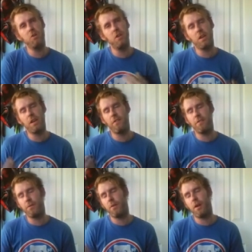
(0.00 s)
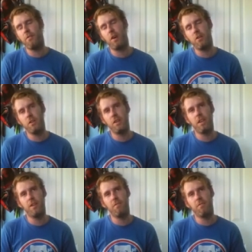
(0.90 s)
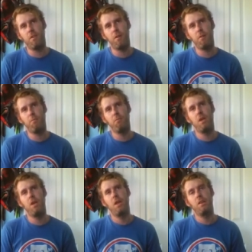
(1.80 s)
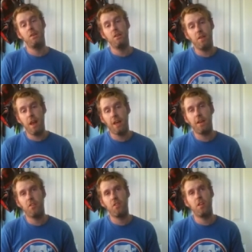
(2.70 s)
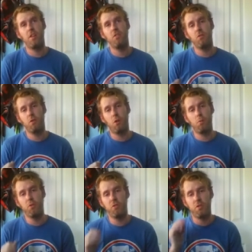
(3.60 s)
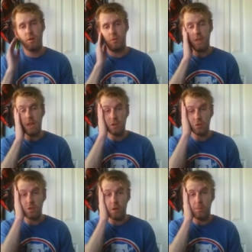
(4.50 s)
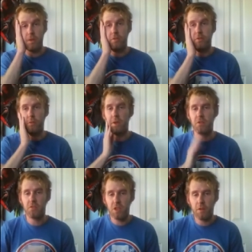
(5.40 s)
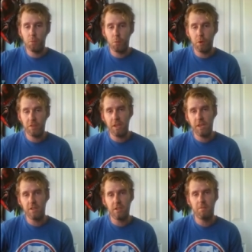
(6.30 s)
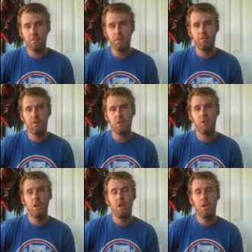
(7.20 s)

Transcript: You could get it from the graveyard, you could get it from the deck, then you normal sum, then you summon the Benten with the Idaten from the field.